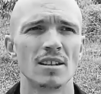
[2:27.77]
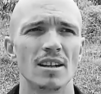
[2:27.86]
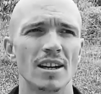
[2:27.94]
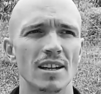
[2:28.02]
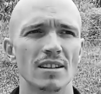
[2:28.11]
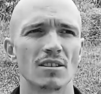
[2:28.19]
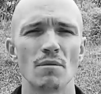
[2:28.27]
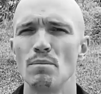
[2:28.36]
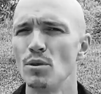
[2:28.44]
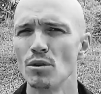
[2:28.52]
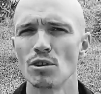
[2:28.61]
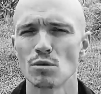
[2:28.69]
and
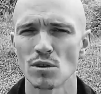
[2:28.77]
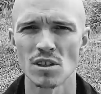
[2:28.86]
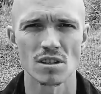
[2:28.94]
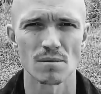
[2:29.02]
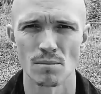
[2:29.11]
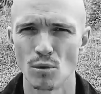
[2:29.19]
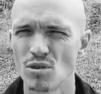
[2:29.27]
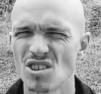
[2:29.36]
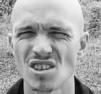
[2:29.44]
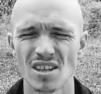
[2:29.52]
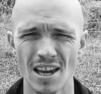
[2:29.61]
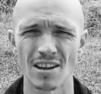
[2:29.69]
computers was more
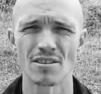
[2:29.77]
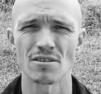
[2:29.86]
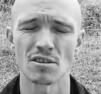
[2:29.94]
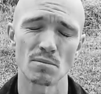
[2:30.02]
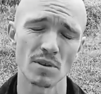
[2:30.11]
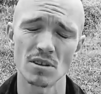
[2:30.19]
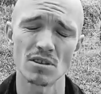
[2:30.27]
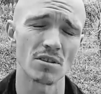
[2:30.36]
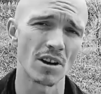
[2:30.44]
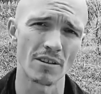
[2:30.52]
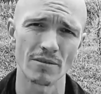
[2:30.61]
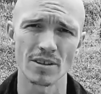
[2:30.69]
scarce, especially in South
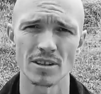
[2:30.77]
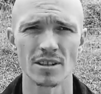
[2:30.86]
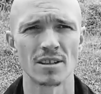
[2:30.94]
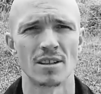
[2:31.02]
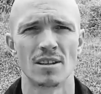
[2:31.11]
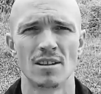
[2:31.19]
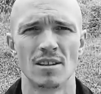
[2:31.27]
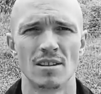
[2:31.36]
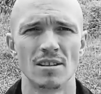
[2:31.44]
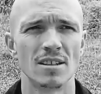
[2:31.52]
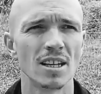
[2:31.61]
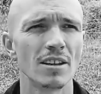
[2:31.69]
Africa.
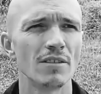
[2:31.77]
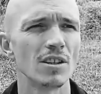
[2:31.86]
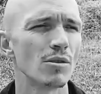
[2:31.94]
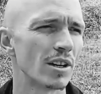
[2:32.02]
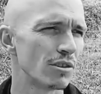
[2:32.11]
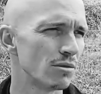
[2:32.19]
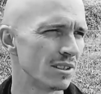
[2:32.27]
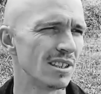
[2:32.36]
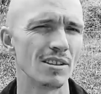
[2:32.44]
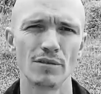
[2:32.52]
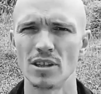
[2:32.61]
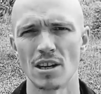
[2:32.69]
TV, you had your
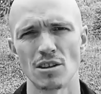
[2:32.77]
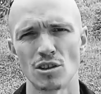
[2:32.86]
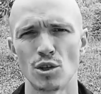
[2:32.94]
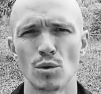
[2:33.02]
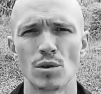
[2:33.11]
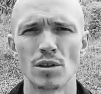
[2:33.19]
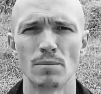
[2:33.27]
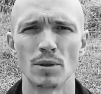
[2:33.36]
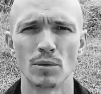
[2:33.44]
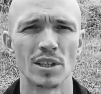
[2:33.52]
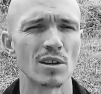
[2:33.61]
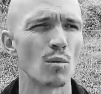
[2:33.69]
TV, yeah, sure, but
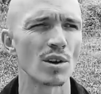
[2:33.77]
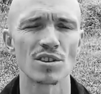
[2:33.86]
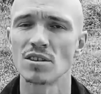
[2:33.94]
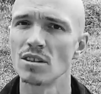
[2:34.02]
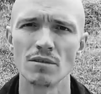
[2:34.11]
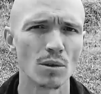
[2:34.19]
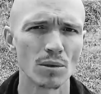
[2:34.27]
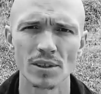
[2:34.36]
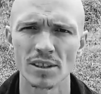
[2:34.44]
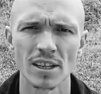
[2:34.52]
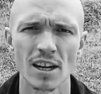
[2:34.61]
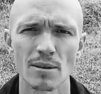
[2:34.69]
we didn't watch TV all the
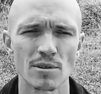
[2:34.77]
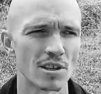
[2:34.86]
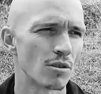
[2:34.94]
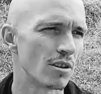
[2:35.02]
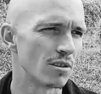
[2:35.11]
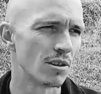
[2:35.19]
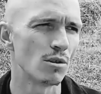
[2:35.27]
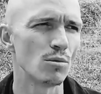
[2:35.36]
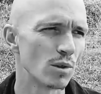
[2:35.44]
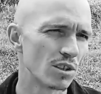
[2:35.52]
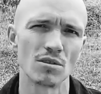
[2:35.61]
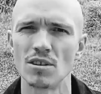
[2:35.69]
time. It's like you know
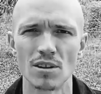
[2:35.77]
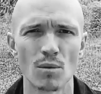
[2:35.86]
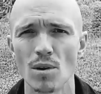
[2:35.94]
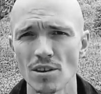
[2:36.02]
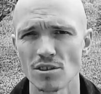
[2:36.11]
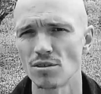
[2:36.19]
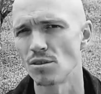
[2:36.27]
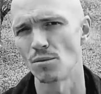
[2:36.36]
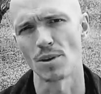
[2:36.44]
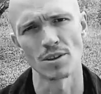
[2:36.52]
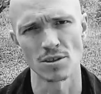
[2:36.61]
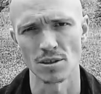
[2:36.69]
what you're gonna watch, and you
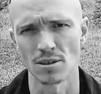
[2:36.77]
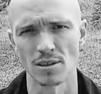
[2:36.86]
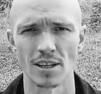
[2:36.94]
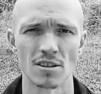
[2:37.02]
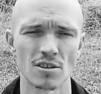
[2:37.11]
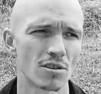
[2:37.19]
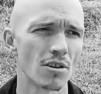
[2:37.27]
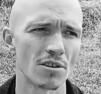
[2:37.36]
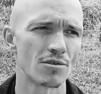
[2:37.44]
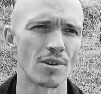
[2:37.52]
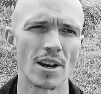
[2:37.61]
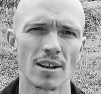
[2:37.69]
watch it, like Star
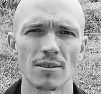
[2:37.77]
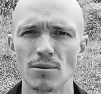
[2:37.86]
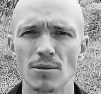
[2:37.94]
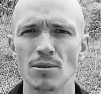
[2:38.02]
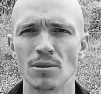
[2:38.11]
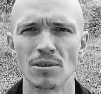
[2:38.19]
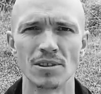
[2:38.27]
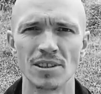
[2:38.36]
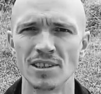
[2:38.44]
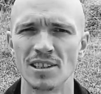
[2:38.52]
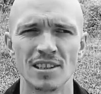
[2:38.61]
Trek or